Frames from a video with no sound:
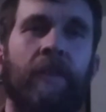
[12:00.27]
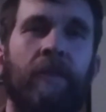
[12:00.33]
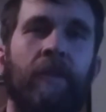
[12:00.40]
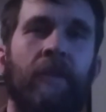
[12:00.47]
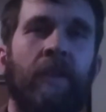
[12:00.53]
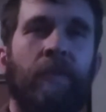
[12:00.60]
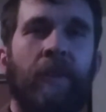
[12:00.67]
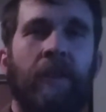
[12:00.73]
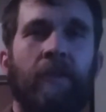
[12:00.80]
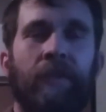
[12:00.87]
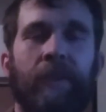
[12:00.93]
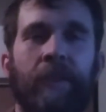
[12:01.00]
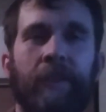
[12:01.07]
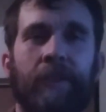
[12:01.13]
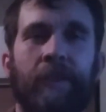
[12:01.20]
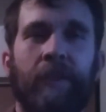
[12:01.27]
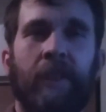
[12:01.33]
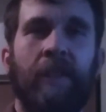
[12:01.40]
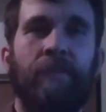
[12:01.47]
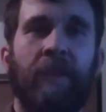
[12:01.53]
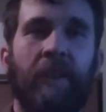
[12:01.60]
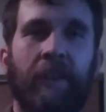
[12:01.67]
there we go with this.
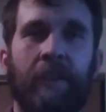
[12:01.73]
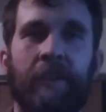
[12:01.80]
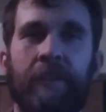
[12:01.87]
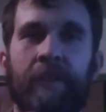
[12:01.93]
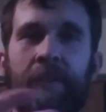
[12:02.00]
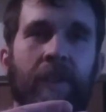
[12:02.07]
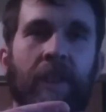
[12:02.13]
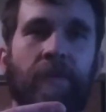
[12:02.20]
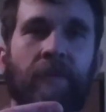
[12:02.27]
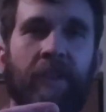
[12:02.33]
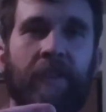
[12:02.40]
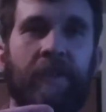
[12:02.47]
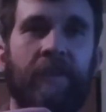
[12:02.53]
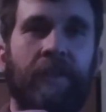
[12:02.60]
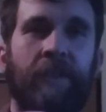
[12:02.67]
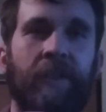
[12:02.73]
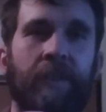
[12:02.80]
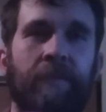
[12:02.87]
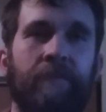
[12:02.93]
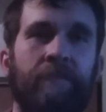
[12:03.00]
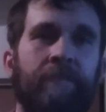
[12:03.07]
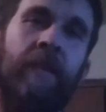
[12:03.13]
I'm gonna call it
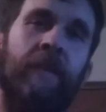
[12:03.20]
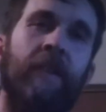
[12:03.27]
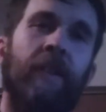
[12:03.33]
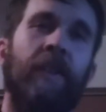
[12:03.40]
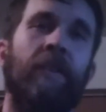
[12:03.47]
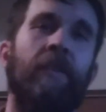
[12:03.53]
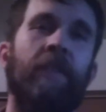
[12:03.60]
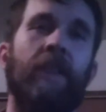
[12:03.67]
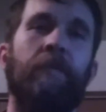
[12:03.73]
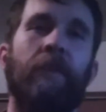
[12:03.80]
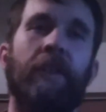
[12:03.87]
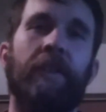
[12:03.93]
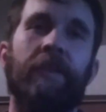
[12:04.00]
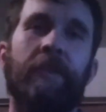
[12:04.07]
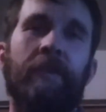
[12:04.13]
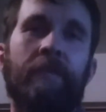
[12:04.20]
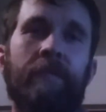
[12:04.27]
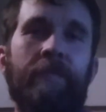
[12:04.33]
done. Take care and God bless.